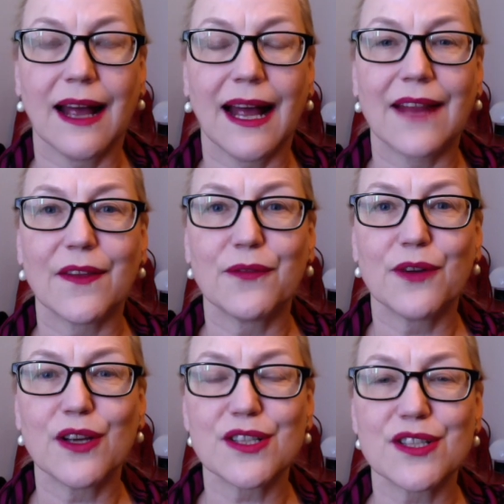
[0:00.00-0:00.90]
And the
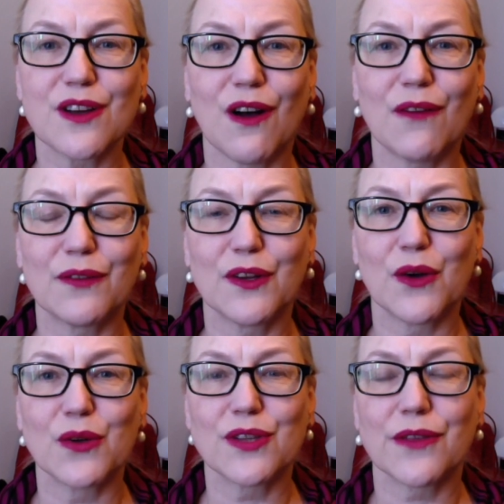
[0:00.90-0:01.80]
first of
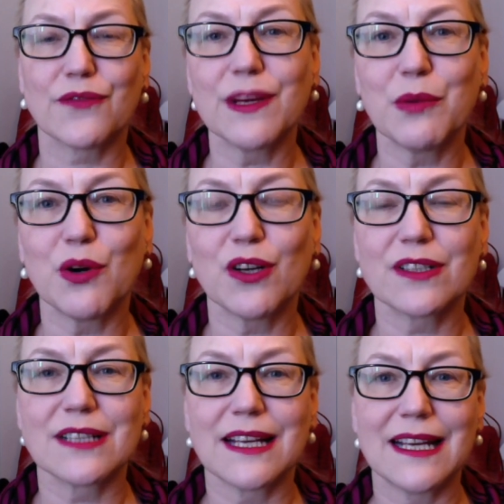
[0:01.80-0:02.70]
those three
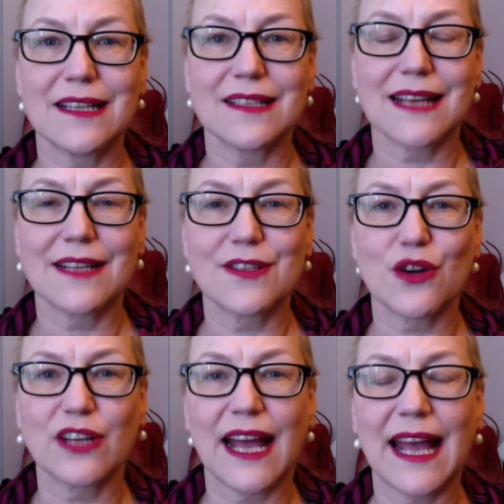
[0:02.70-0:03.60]
books is
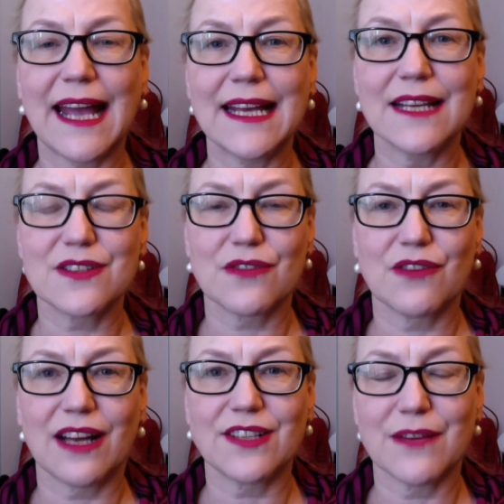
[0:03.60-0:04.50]
Antonia Hayes'
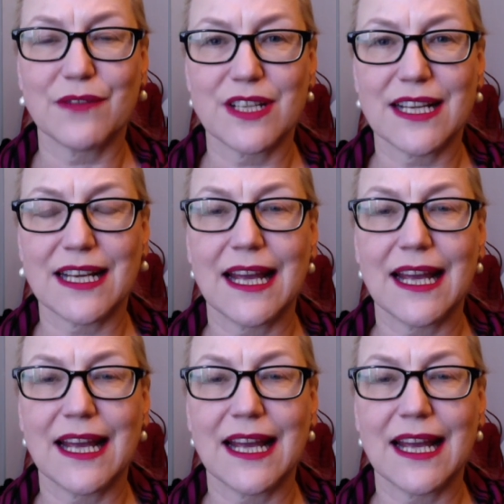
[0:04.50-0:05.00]
Relativity.